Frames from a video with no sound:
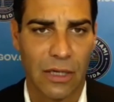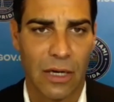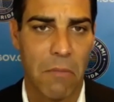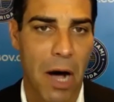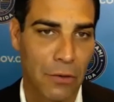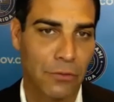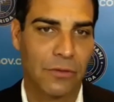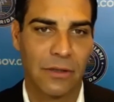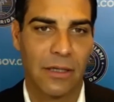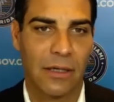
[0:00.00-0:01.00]

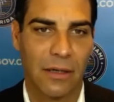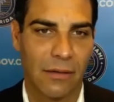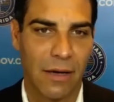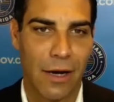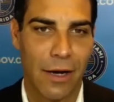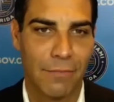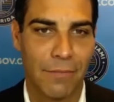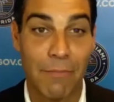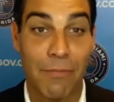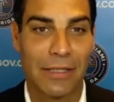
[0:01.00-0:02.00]
modeled on
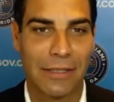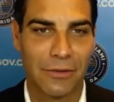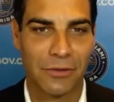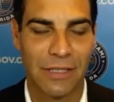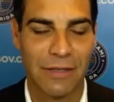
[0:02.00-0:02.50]
my predecessor, Steve